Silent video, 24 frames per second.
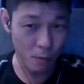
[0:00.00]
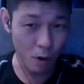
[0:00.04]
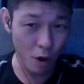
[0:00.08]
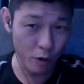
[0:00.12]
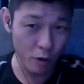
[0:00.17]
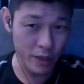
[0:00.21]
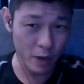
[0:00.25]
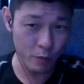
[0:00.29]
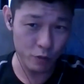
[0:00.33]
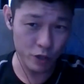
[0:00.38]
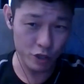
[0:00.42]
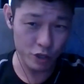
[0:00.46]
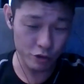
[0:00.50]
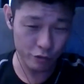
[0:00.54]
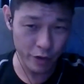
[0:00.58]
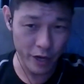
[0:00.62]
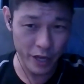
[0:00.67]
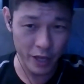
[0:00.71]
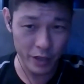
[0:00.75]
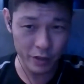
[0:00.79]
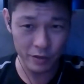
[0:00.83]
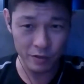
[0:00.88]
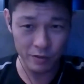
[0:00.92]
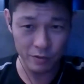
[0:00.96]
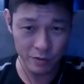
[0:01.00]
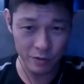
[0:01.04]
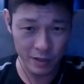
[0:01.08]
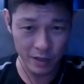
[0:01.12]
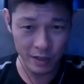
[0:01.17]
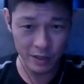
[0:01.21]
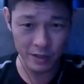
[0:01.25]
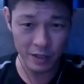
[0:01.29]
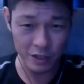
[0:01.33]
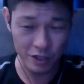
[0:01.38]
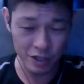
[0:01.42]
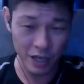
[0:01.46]
that we train,
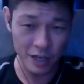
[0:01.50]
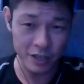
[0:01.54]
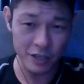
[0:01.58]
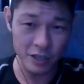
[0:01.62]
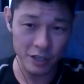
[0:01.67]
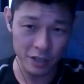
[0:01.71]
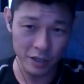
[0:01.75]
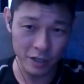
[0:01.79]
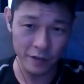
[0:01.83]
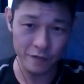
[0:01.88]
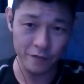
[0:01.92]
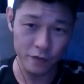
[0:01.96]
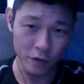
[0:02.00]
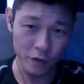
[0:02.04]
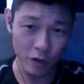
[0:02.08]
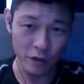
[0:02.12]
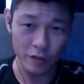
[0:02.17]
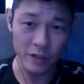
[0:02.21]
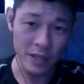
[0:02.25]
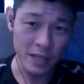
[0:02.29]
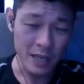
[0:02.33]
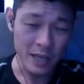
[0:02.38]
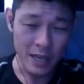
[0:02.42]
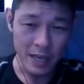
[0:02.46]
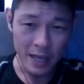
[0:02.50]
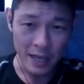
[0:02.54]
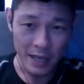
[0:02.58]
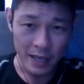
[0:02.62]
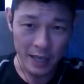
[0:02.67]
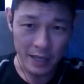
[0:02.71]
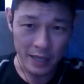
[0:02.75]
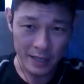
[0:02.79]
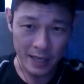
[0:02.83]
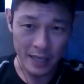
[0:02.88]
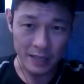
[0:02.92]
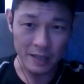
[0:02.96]
the chances of not
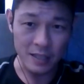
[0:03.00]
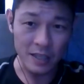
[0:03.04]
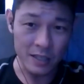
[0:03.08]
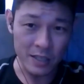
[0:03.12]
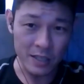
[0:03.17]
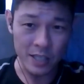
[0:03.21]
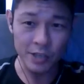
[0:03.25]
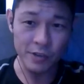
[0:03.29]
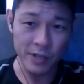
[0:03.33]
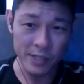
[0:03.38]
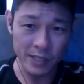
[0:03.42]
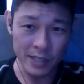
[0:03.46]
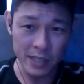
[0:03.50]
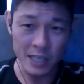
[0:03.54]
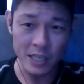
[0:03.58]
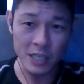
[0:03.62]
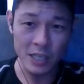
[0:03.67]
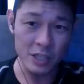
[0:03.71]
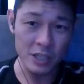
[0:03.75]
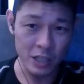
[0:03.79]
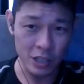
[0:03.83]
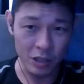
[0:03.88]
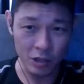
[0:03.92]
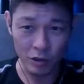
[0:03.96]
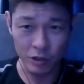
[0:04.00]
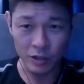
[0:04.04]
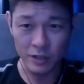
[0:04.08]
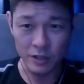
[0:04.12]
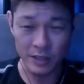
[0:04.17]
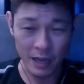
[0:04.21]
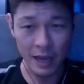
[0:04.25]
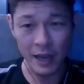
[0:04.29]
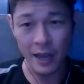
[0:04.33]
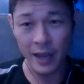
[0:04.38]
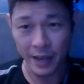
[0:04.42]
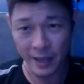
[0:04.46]
getting seriously injured or
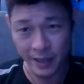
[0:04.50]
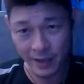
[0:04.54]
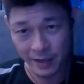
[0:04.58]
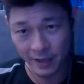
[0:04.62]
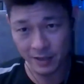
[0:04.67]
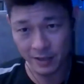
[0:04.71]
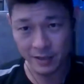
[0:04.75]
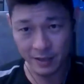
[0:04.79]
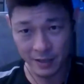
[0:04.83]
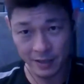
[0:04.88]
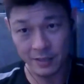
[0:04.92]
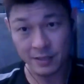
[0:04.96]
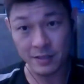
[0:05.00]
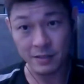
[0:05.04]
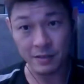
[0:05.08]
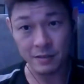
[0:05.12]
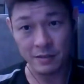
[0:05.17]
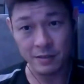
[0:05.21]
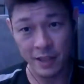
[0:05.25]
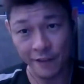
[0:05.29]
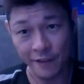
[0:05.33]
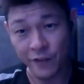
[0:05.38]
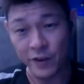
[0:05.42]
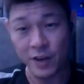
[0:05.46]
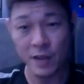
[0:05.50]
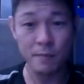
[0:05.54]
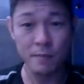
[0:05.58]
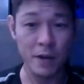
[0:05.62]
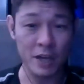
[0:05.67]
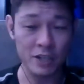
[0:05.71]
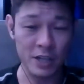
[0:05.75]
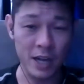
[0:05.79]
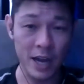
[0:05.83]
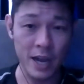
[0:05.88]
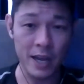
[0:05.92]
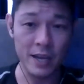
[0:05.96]
die is definitely
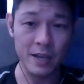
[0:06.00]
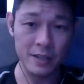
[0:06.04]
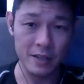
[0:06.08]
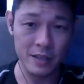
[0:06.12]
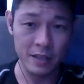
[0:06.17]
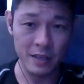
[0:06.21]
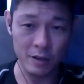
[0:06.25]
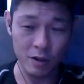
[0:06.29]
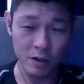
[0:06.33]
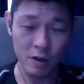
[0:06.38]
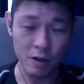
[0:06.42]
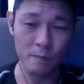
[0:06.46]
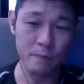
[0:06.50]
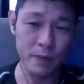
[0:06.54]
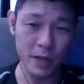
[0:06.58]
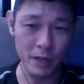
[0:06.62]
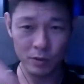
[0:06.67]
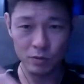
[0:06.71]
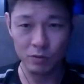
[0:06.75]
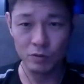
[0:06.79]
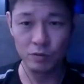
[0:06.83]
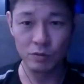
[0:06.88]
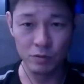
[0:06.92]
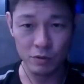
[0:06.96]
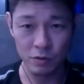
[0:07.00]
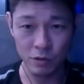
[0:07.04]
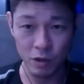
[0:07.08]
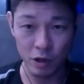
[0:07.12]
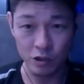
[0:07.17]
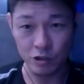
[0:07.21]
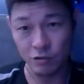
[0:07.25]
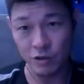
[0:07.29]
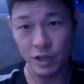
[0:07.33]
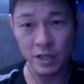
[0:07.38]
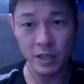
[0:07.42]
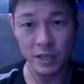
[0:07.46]
much higher than compared to not
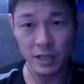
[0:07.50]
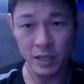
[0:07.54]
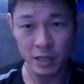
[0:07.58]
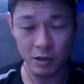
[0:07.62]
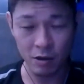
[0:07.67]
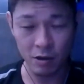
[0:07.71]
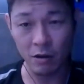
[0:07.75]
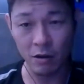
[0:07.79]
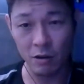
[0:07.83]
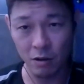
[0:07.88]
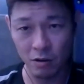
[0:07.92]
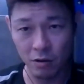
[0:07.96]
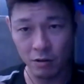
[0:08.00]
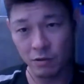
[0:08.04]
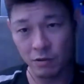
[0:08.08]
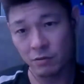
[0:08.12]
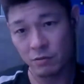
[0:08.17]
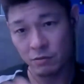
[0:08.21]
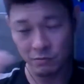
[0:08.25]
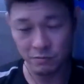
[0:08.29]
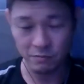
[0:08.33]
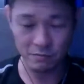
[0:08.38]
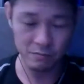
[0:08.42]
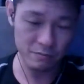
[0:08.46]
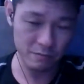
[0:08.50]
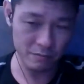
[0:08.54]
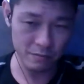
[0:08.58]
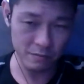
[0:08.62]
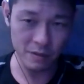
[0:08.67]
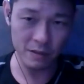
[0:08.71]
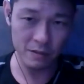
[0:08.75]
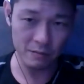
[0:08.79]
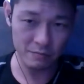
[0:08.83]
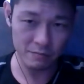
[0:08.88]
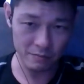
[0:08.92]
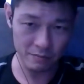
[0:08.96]
training at all.
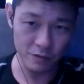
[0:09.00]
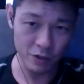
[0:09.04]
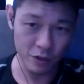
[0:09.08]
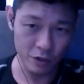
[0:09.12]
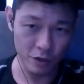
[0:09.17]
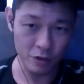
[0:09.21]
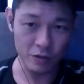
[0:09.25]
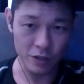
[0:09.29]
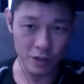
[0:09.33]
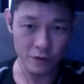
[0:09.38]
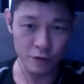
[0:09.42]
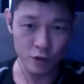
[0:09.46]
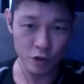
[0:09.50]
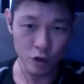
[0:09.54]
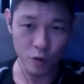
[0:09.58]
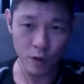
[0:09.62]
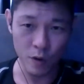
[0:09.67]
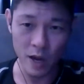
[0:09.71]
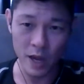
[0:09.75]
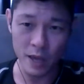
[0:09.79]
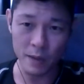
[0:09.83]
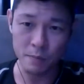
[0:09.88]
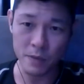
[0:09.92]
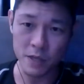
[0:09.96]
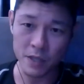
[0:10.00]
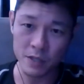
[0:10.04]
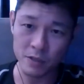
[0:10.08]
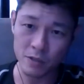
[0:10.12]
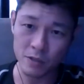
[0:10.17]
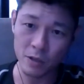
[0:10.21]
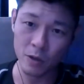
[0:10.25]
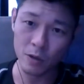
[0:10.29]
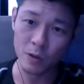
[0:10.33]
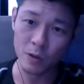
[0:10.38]
You know what I mean? So